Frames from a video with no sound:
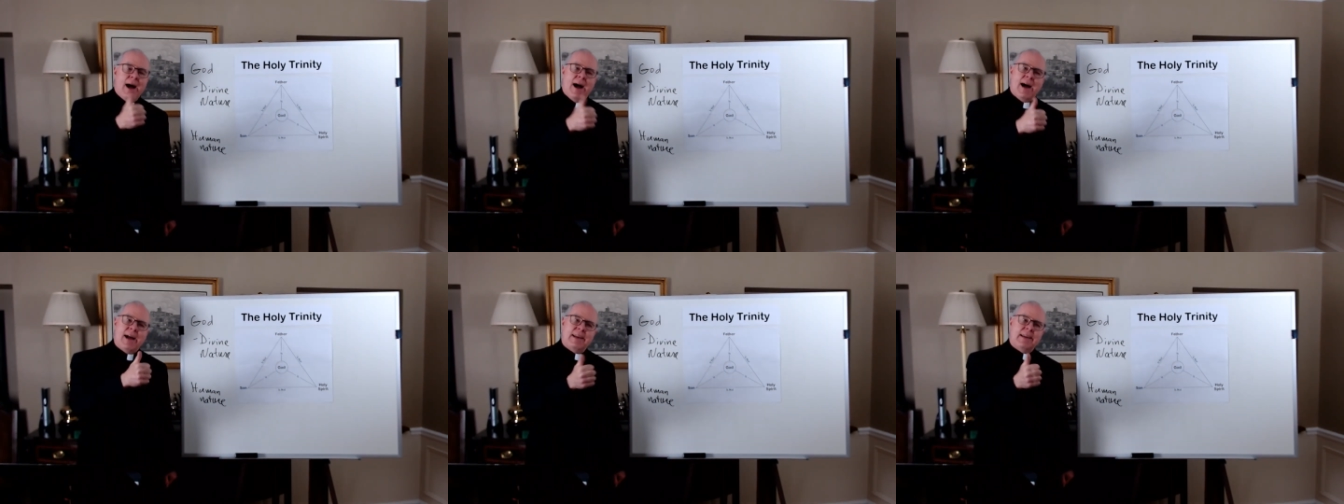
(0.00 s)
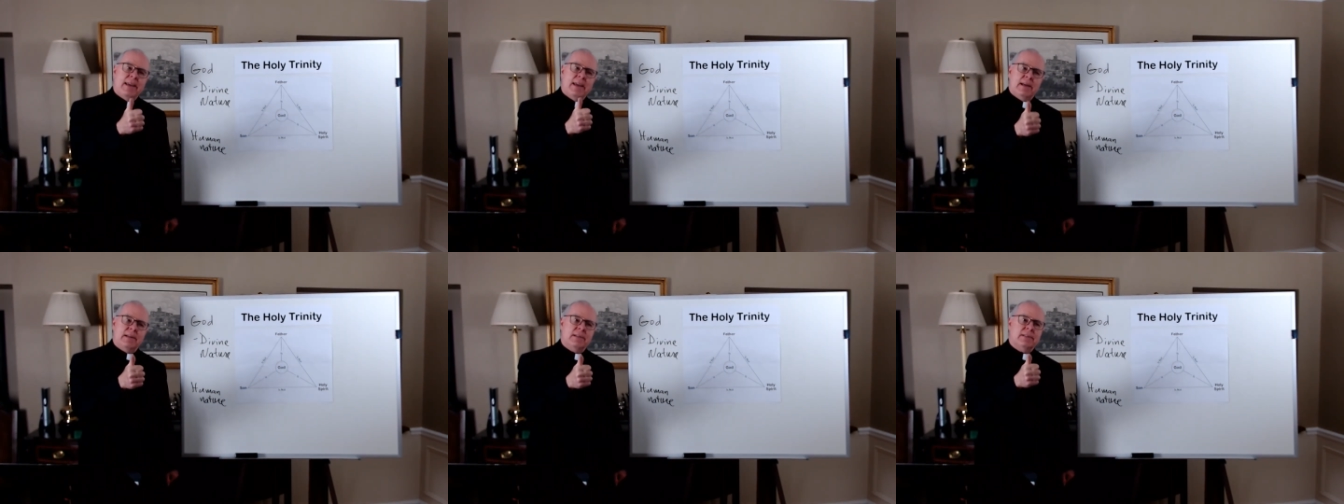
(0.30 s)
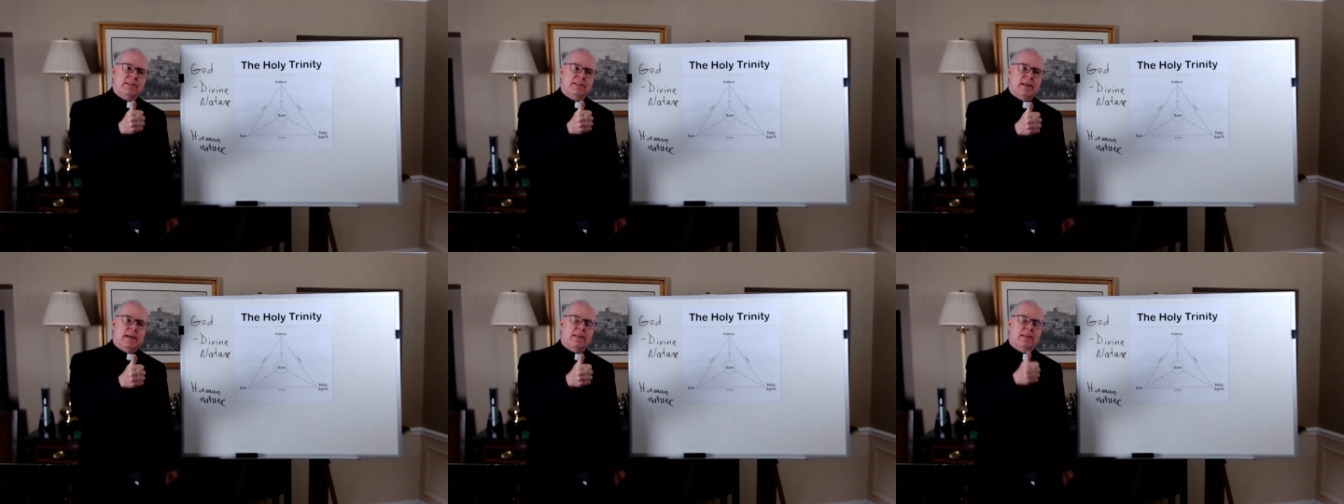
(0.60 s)
I can't
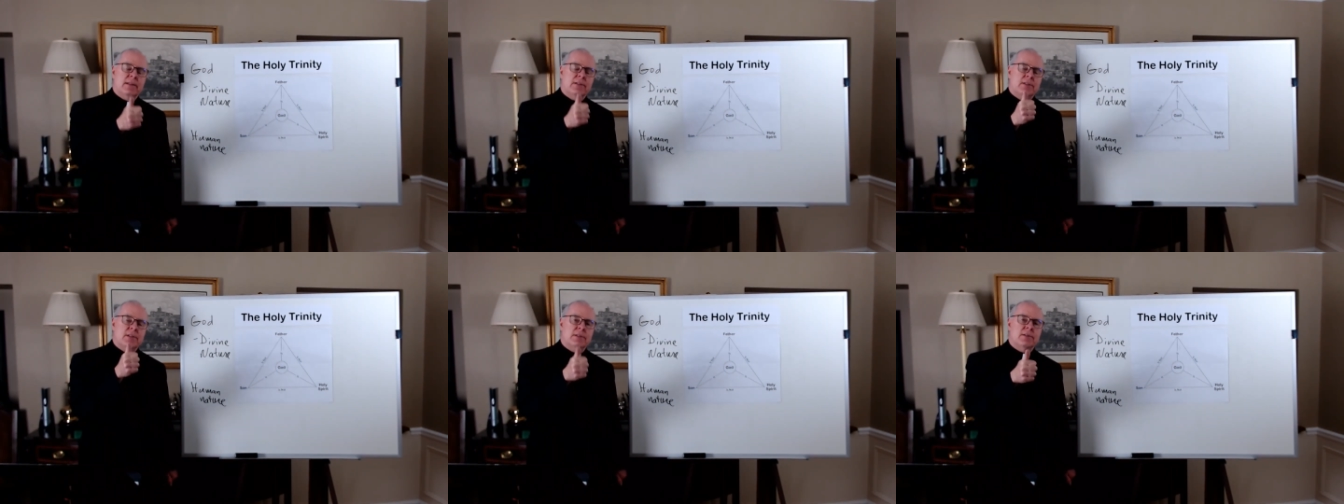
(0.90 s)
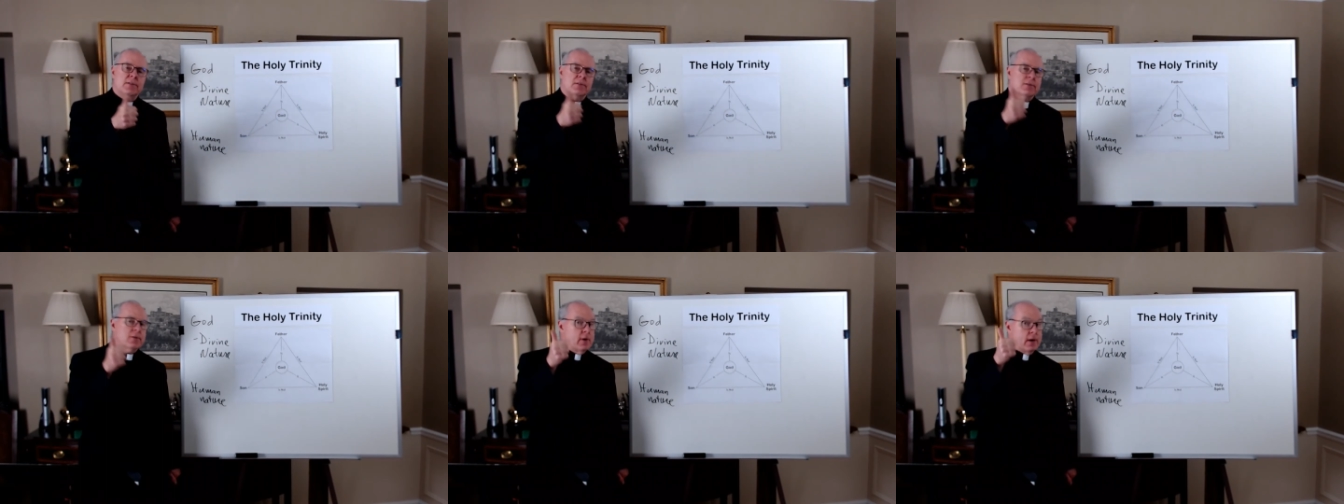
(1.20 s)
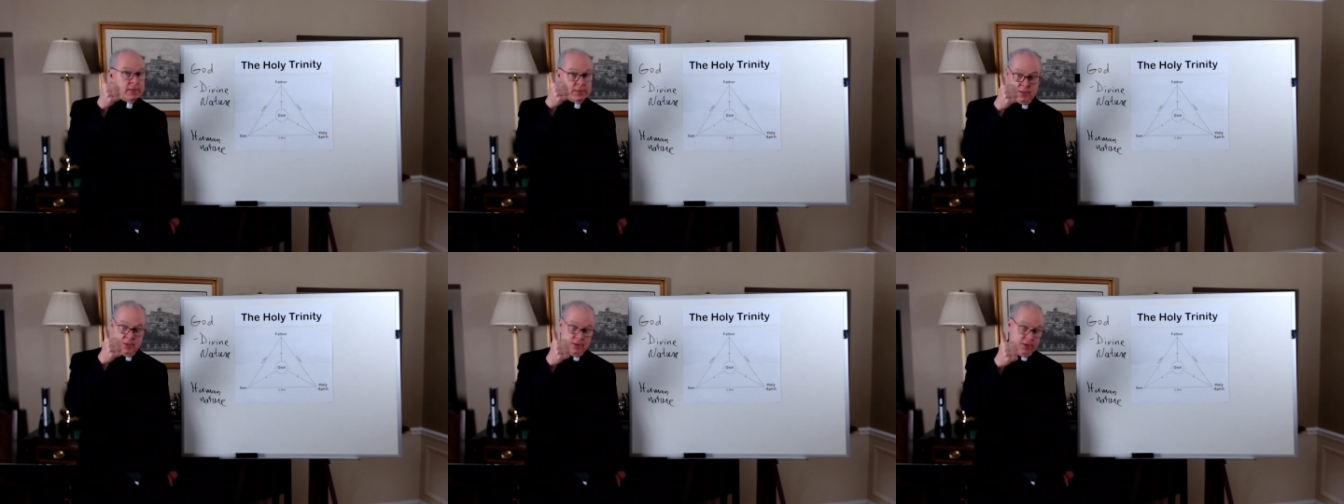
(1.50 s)
say that Jesus
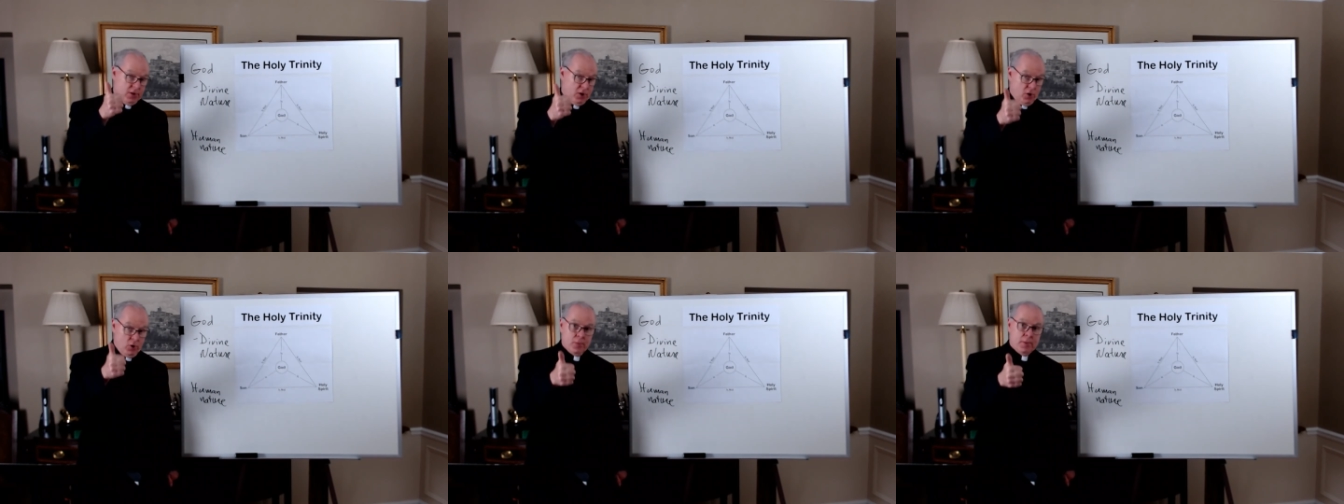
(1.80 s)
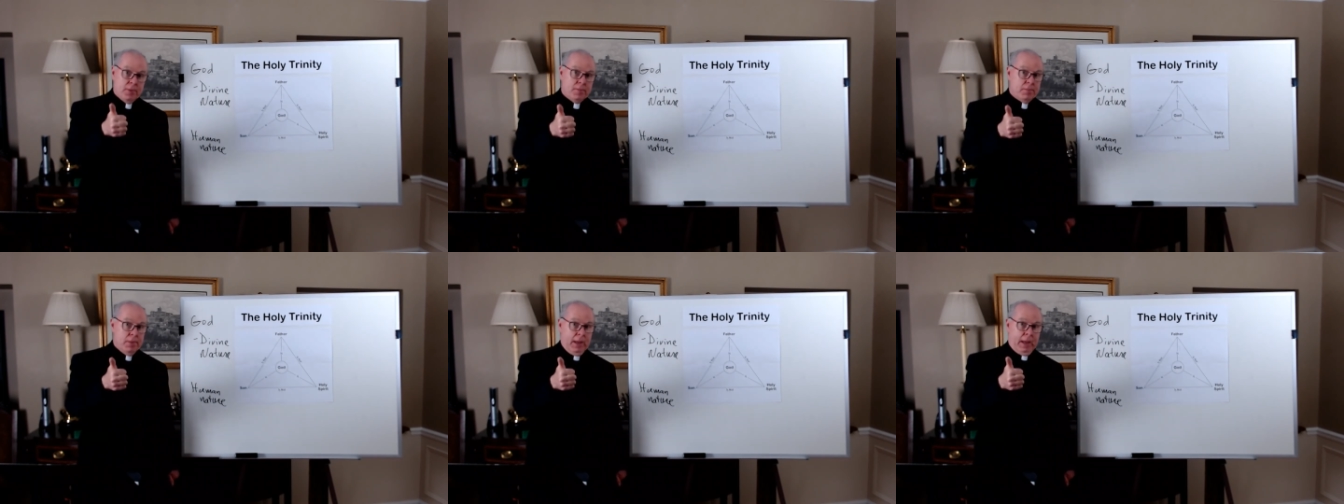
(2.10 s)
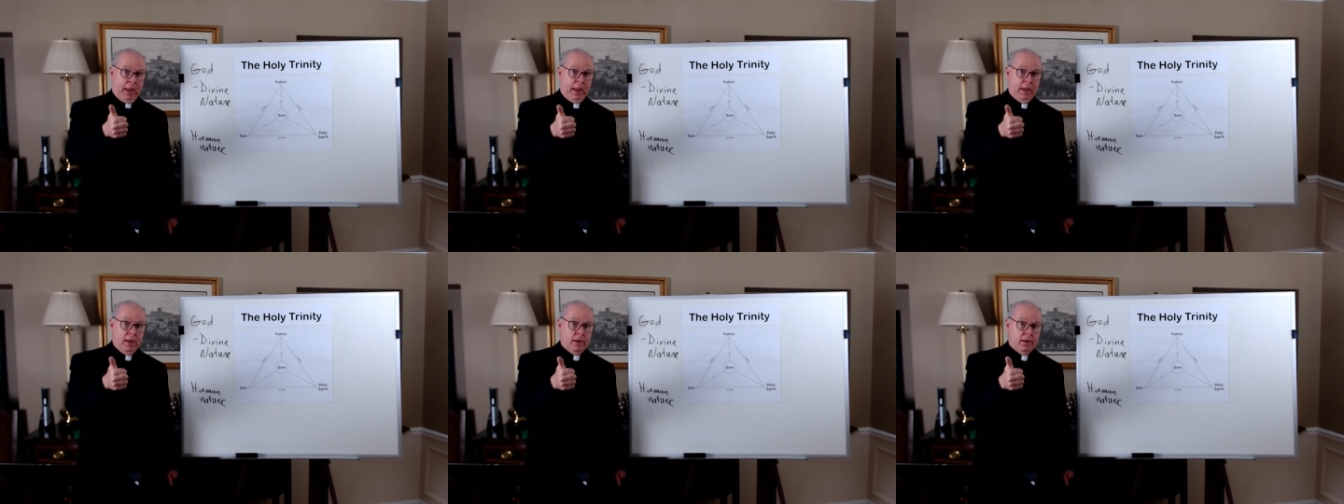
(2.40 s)
Christ is a human
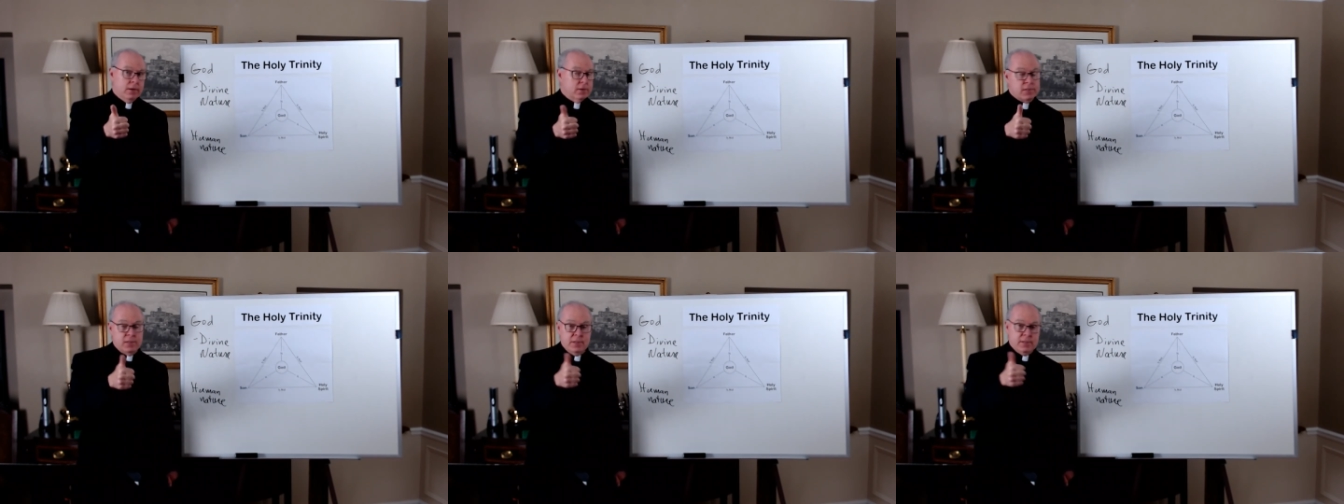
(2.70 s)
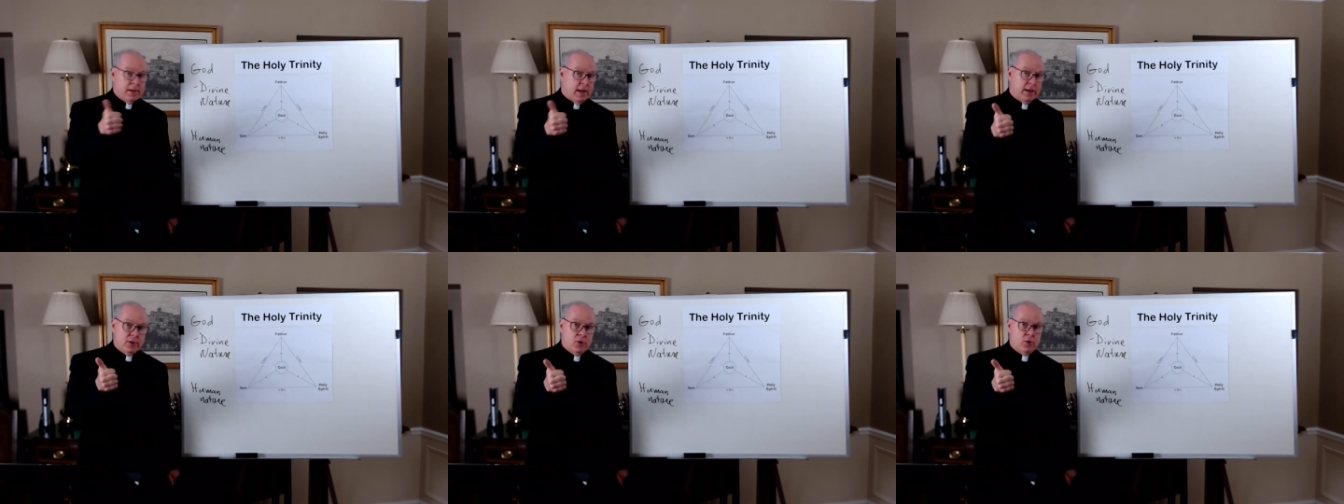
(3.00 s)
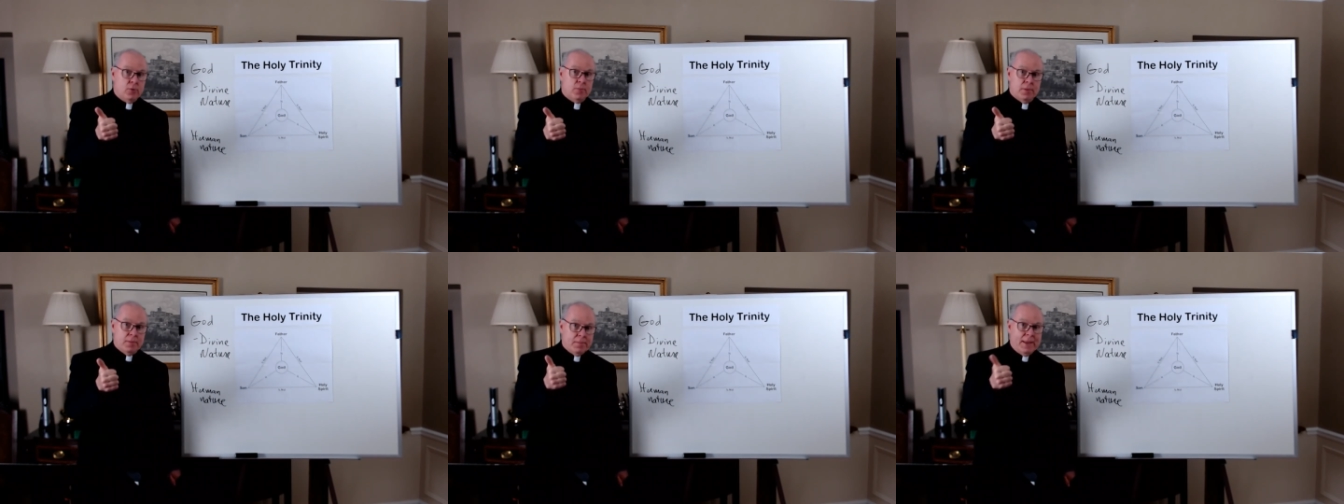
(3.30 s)
being because he's not
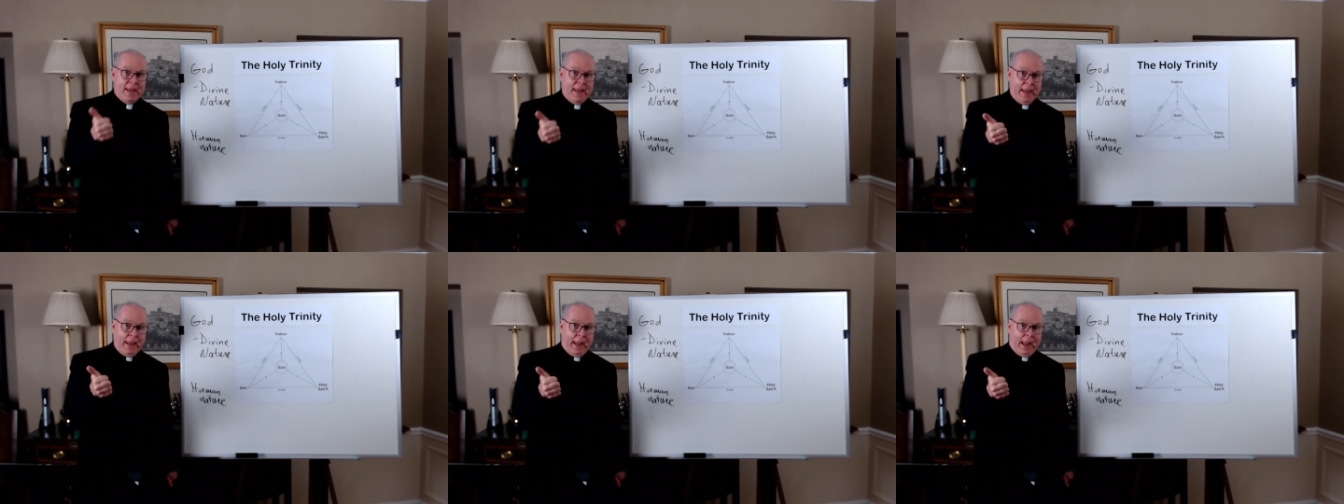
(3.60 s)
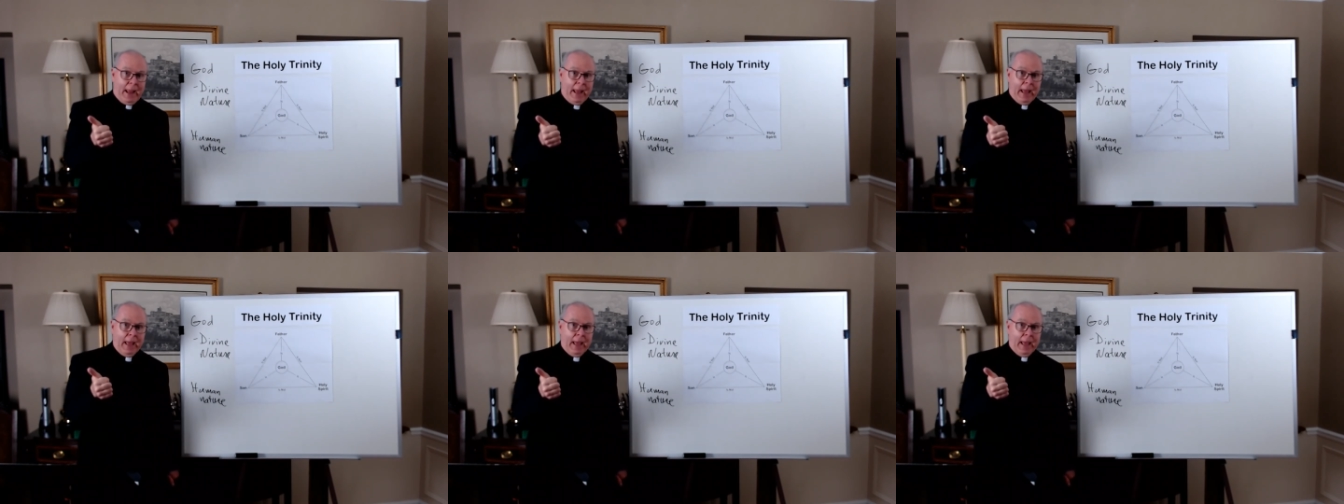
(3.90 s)
human being.